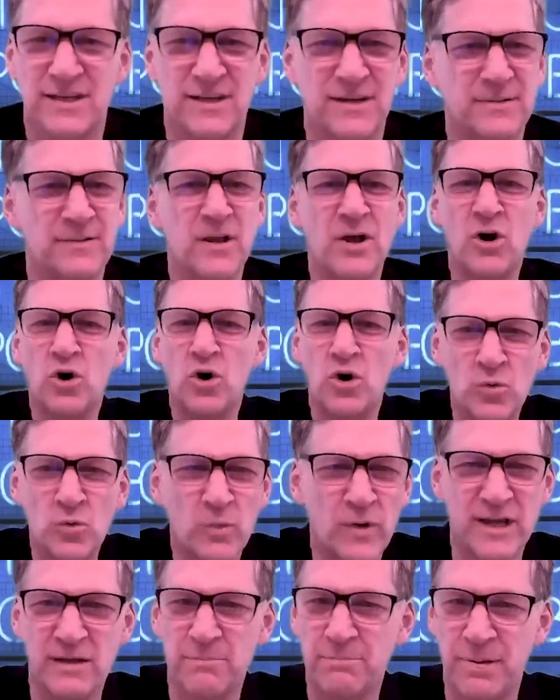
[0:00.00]
to
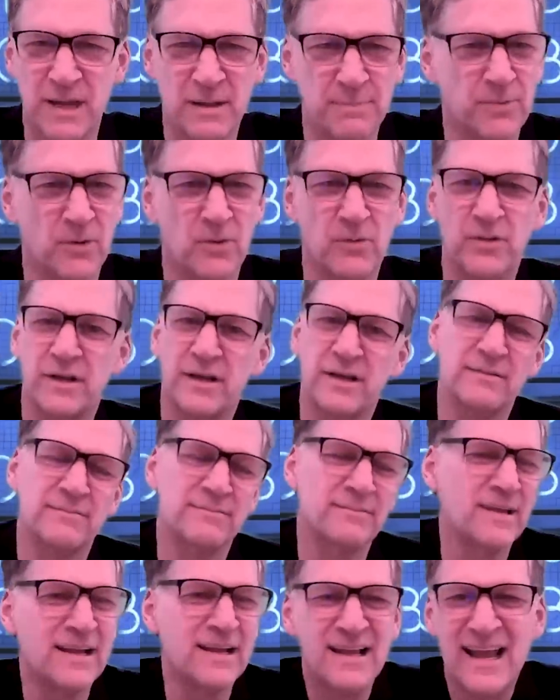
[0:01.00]
hoodwink people.
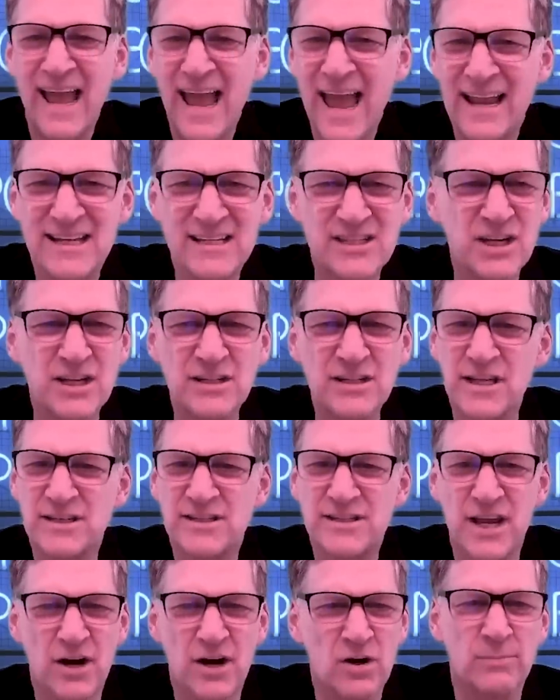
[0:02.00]
And and it's just a
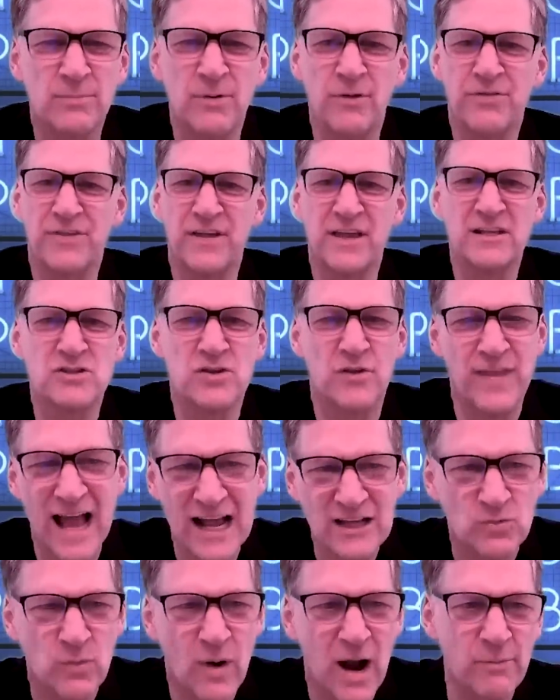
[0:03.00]
terrible thing. So
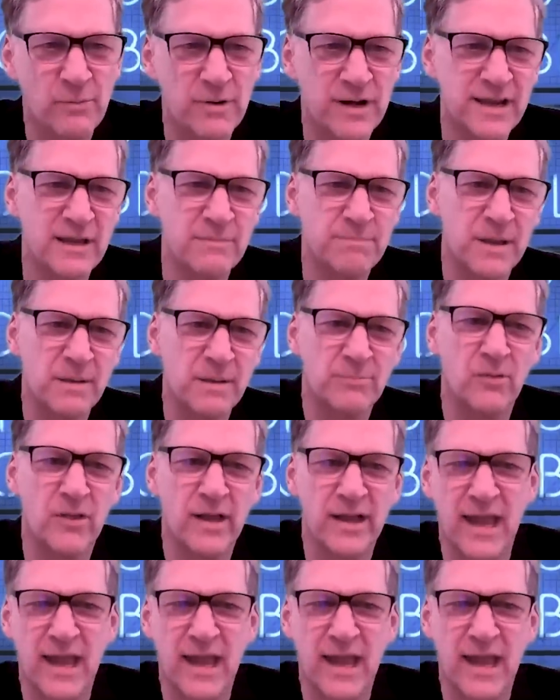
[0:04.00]
that's why we need people